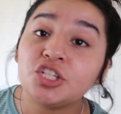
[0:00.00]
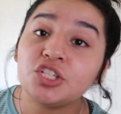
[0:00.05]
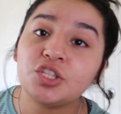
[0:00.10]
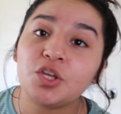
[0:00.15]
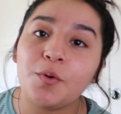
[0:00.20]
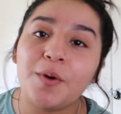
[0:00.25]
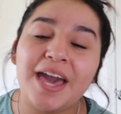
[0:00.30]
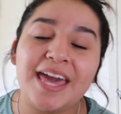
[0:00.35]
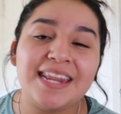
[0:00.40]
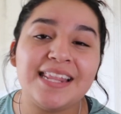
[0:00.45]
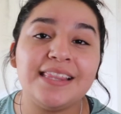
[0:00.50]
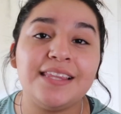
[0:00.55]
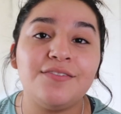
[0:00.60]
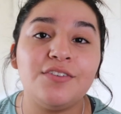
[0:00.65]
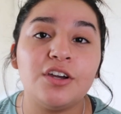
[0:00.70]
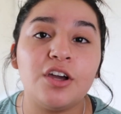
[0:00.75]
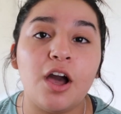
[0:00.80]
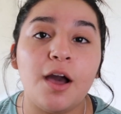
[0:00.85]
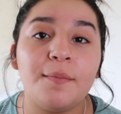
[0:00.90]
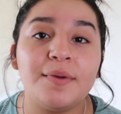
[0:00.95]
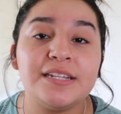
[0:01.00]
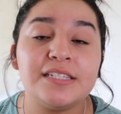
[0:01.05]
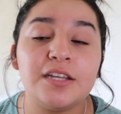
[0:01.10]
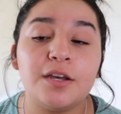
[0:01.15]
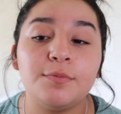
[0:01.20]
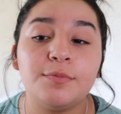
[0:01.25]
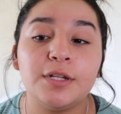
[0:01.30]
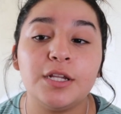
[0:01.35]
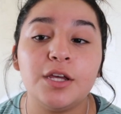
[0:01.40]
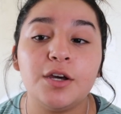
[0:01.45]
just go ahead and leave a comment
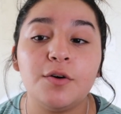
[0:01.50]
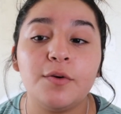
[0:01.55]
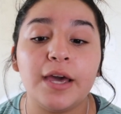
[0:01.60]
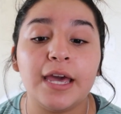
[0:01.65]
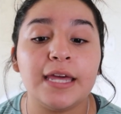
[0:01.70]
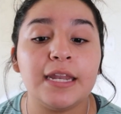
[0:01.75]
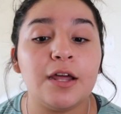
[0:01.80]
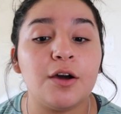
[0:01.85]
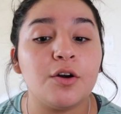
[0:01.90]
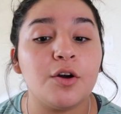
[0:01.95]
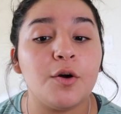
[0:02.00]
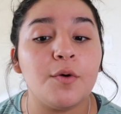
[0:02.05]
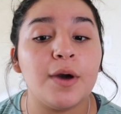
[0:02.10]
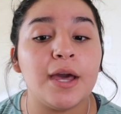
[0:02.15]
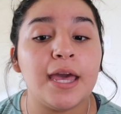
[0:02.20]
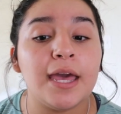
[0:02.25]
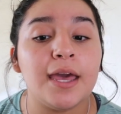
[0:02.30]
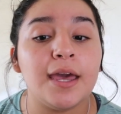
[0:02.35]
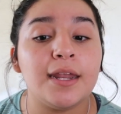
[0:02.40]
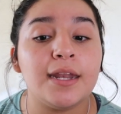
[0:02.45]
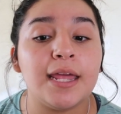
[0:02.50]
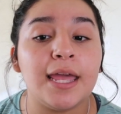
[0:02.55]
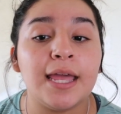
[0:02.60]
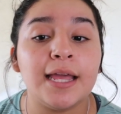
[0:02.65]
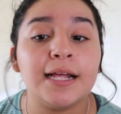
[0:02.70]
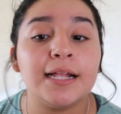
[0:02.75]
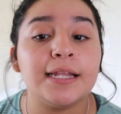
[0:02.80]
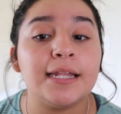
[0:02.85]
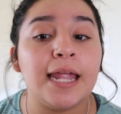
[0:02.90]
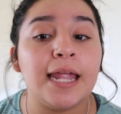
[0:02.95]
down below and I'll go ahead and